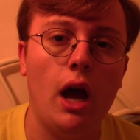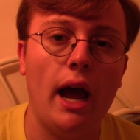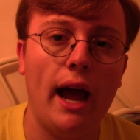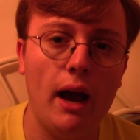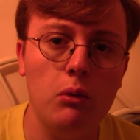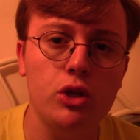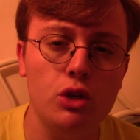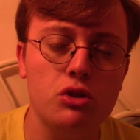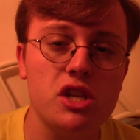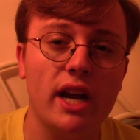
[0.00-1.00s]
how will you
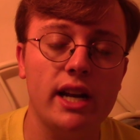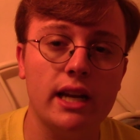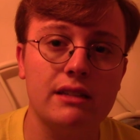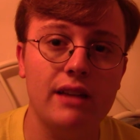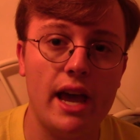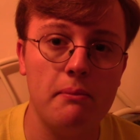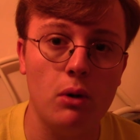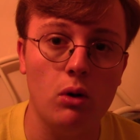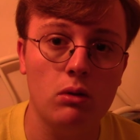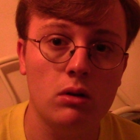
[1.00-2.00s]
set an
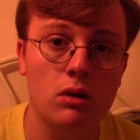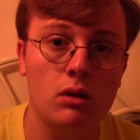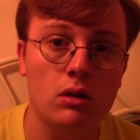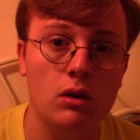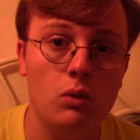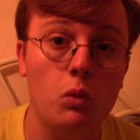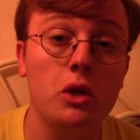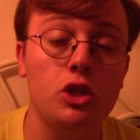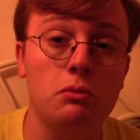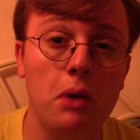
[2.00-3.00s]
example when
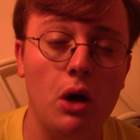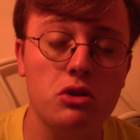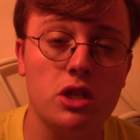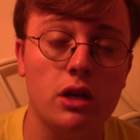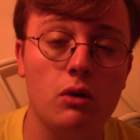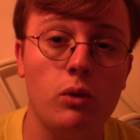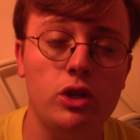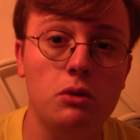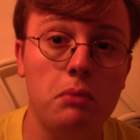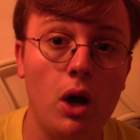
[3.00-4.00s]
you post it when
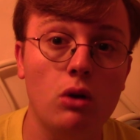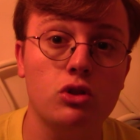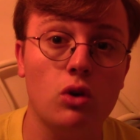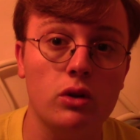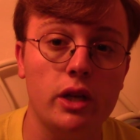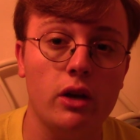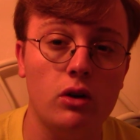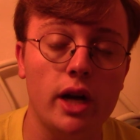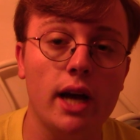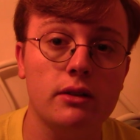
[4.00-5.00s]
you post on the
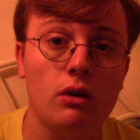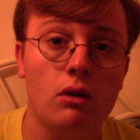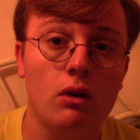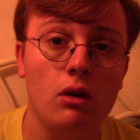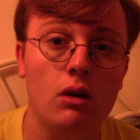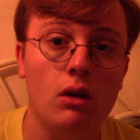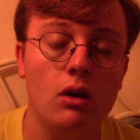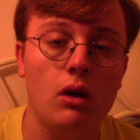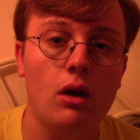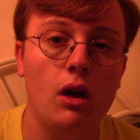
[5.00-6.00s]
internet?
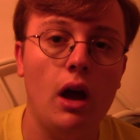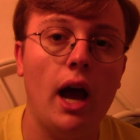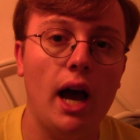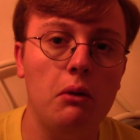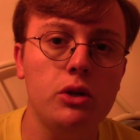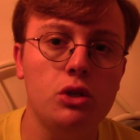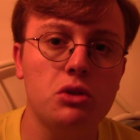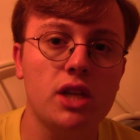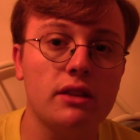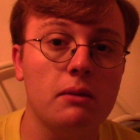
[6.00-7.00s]
How will you
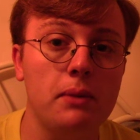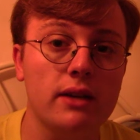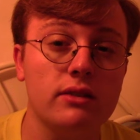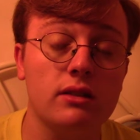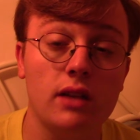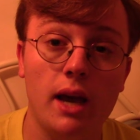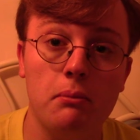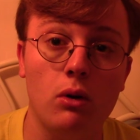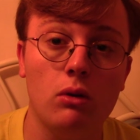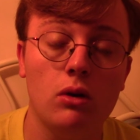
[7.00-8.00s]
set the best
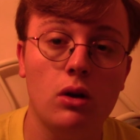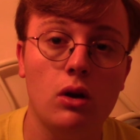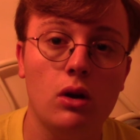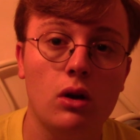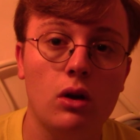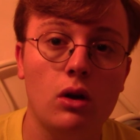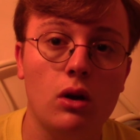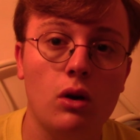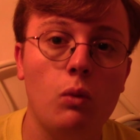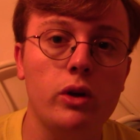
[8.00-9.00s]
example
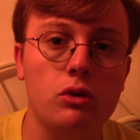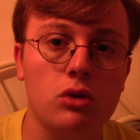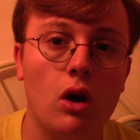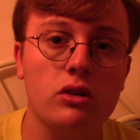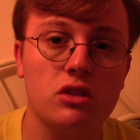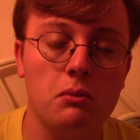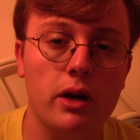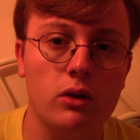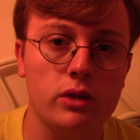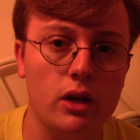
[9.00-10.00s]
when you talk to
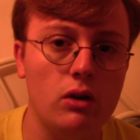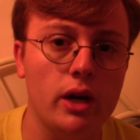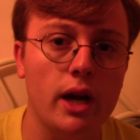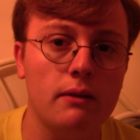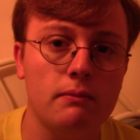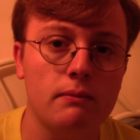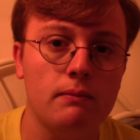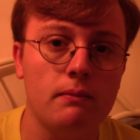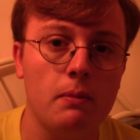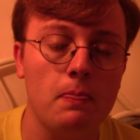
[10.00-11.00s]
somebody on the internet?
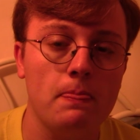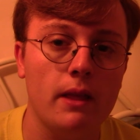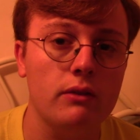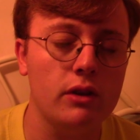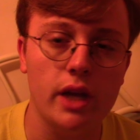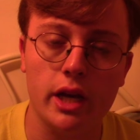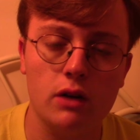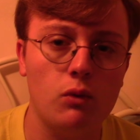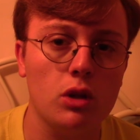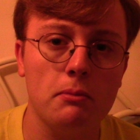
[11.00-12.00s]
the
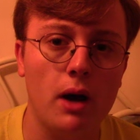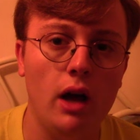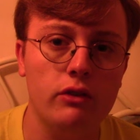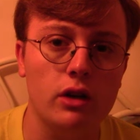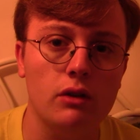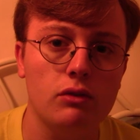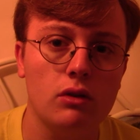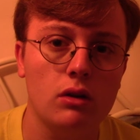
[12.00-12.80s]
negative or the positive?